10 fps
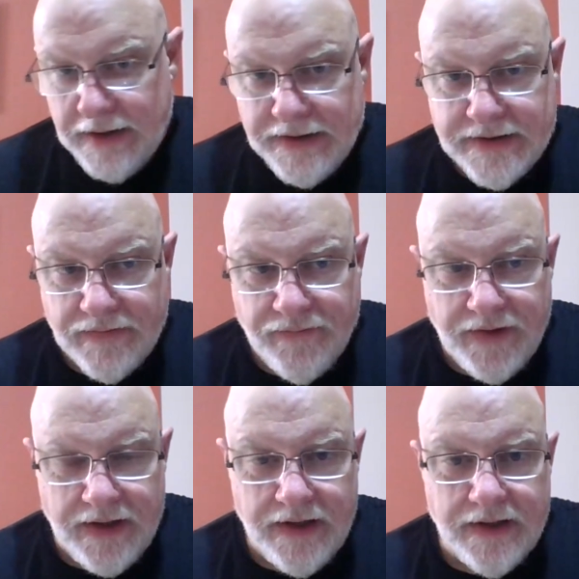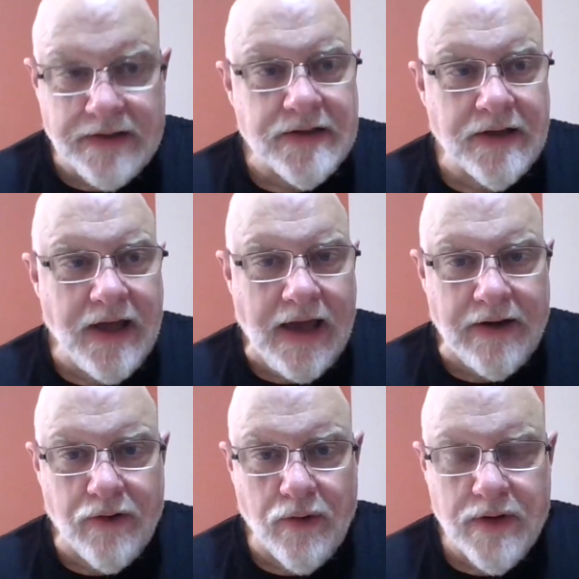it doesn't fit into
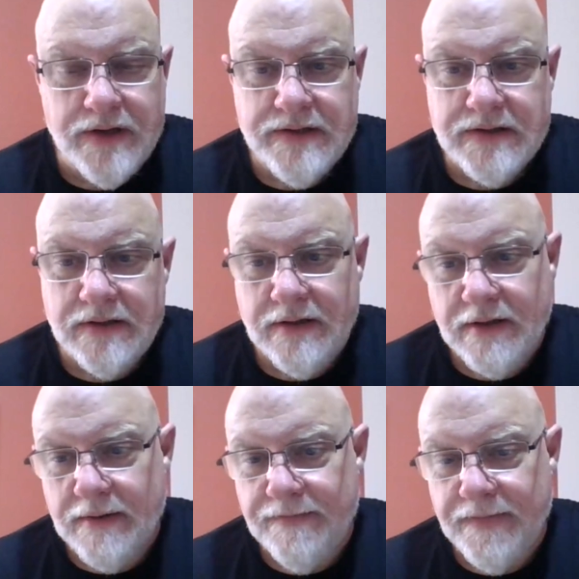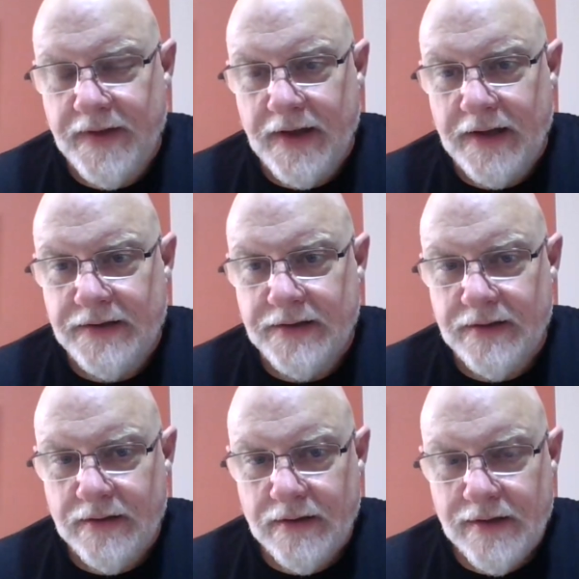categories that
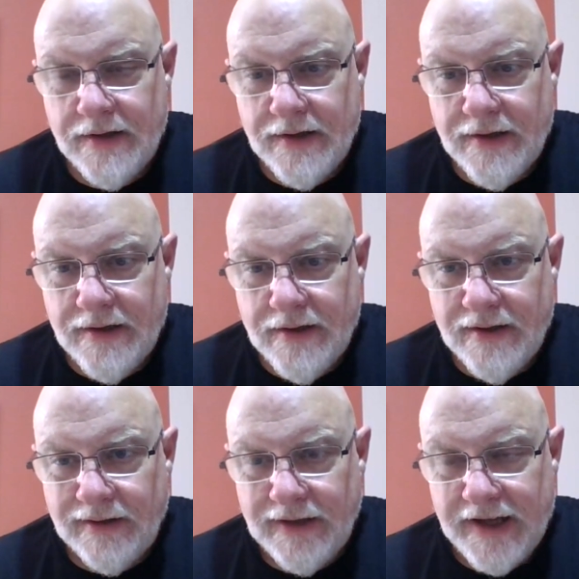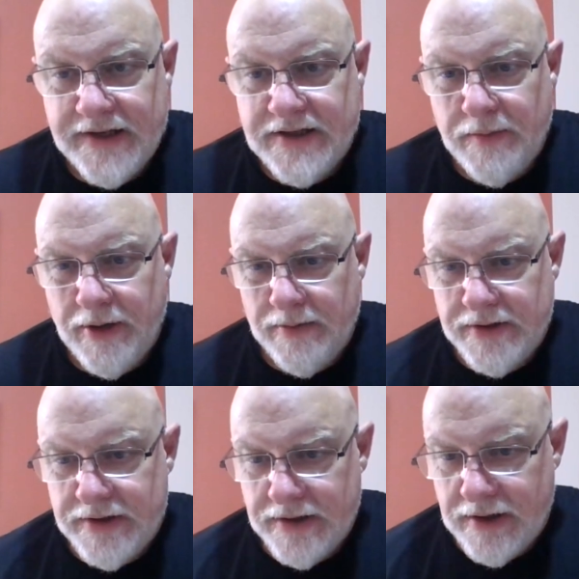legacy
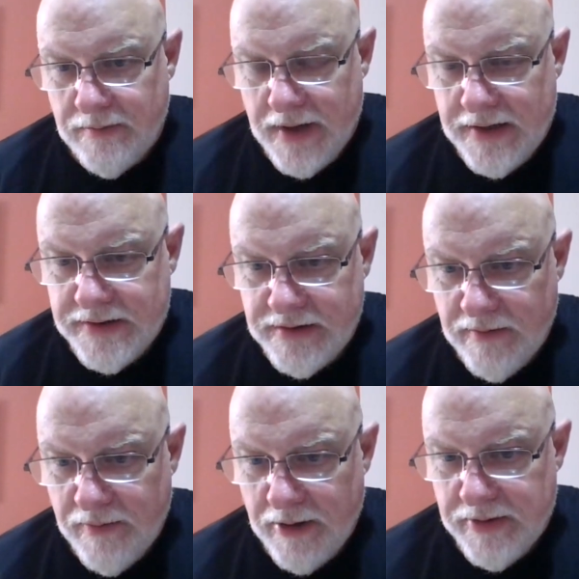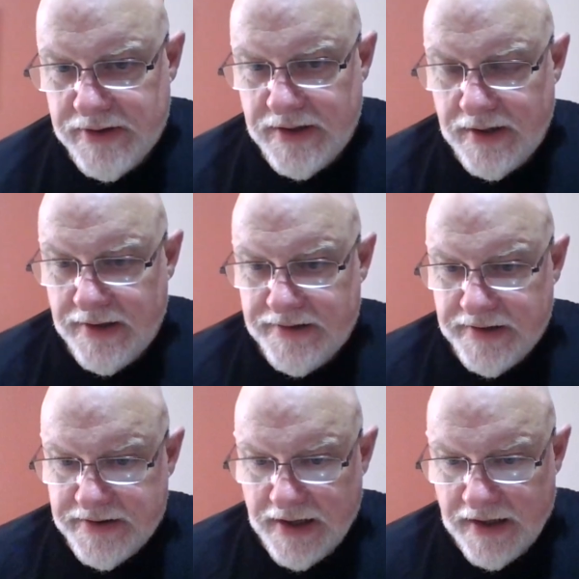publishing, that mainstream publishing has
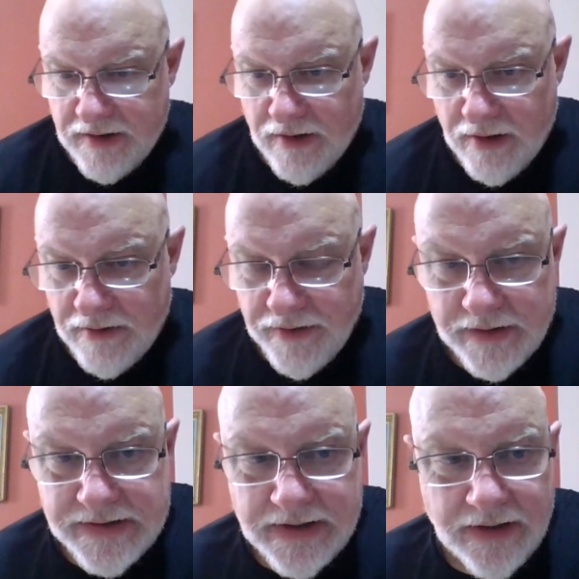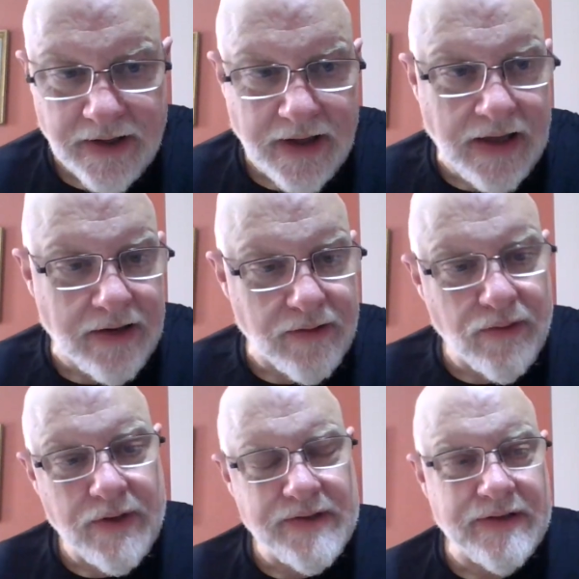decided are the selling
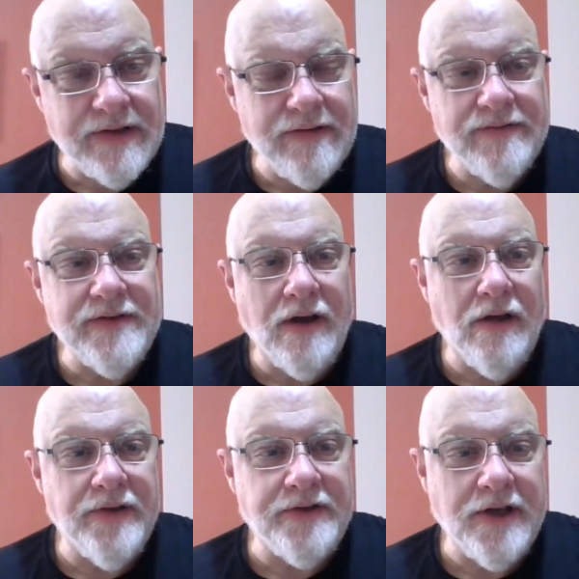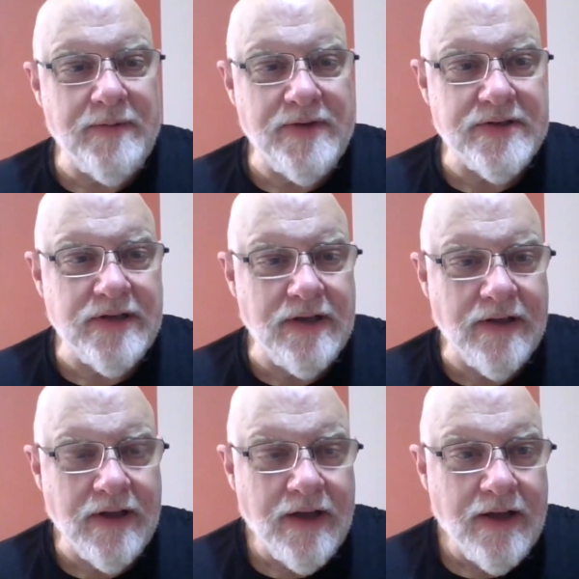categories and use all the time. You see
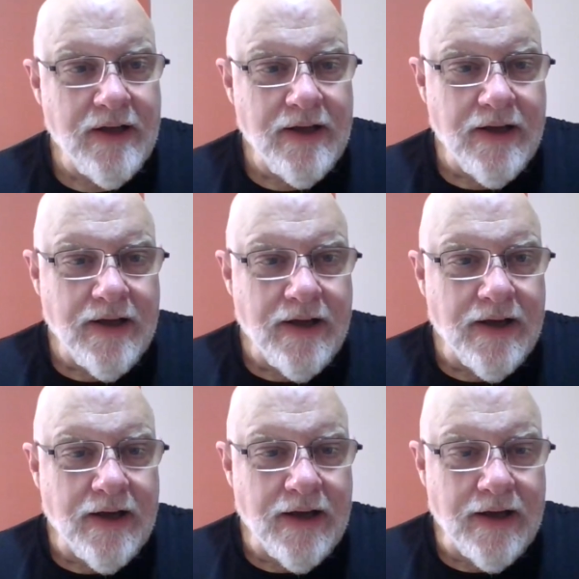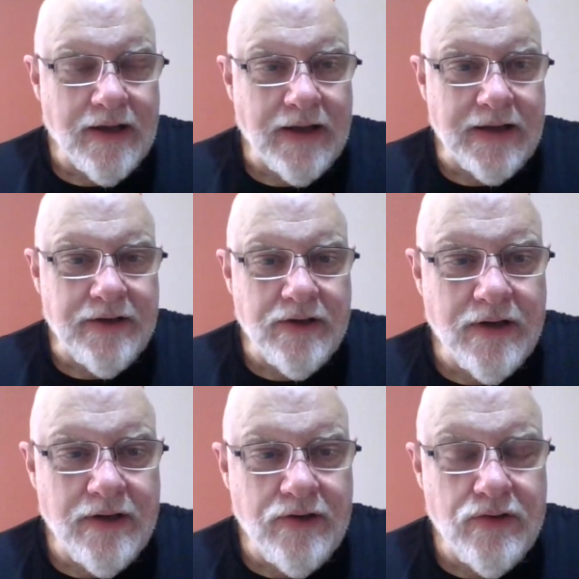like
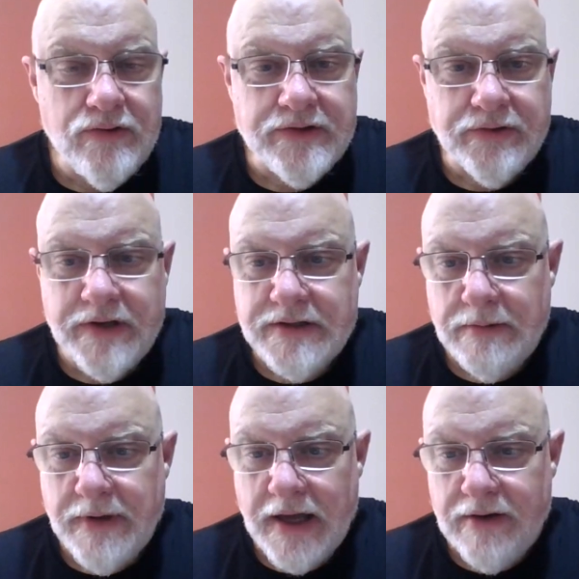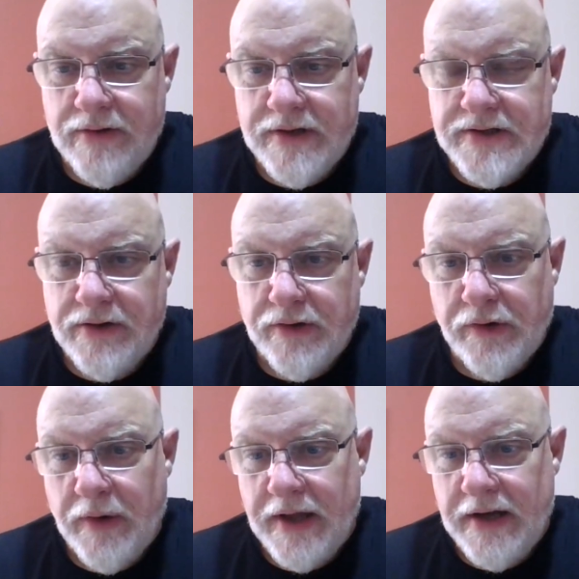new strange subcategories that are
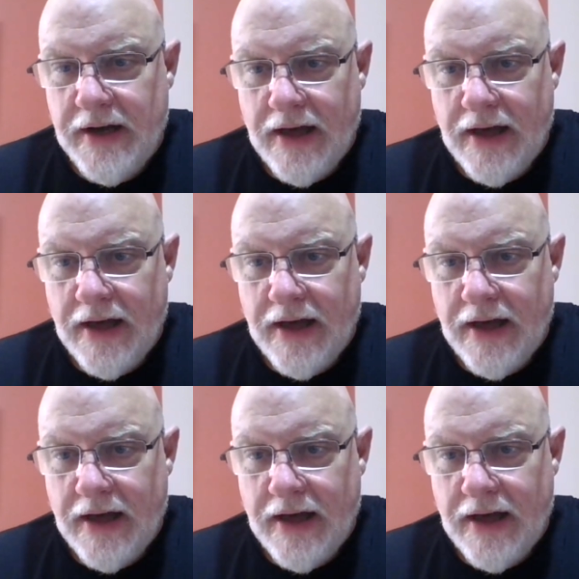created